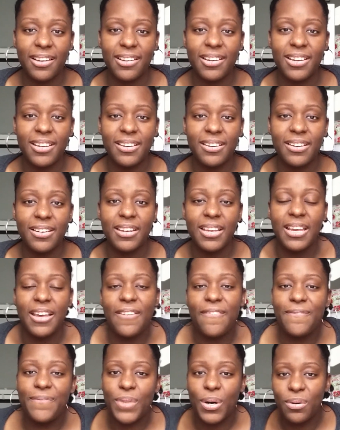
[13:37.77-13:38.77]
I couldn't
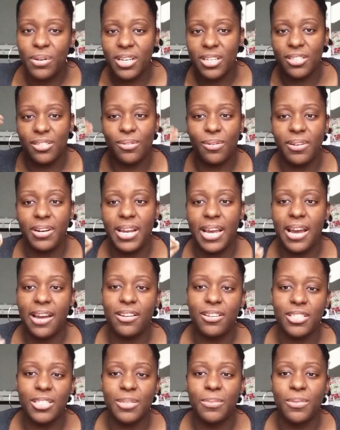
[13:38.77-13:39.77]
focus on
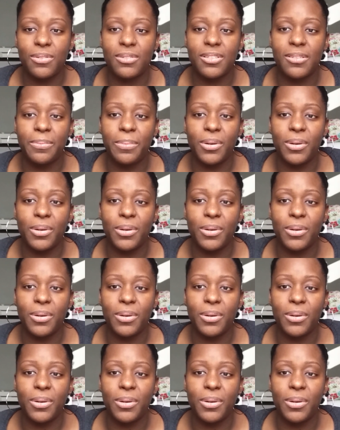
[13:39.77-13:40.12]
how you're supposed